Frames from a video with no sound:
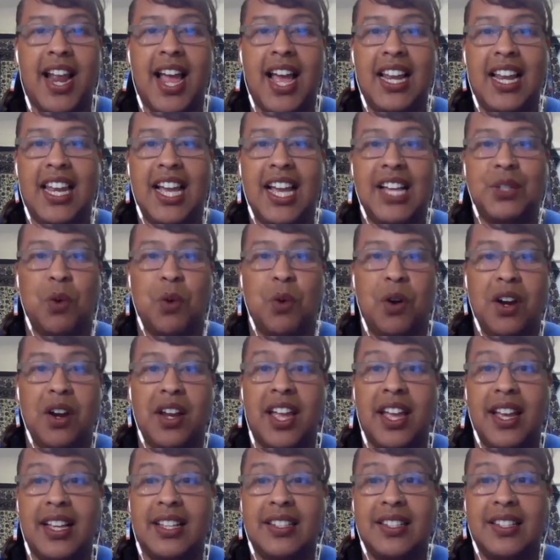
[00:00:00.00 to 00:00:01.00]
allies
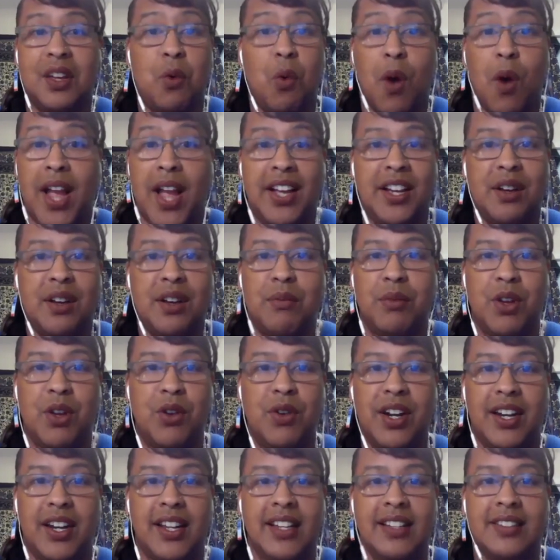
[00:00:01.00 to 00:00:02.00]
working is in white
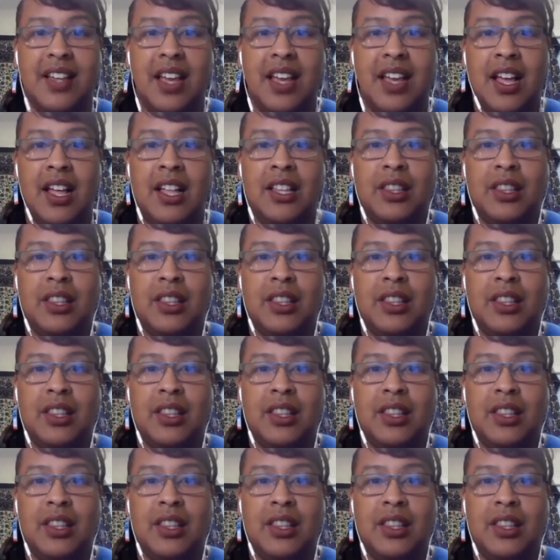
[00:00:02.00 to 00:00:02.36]
communities.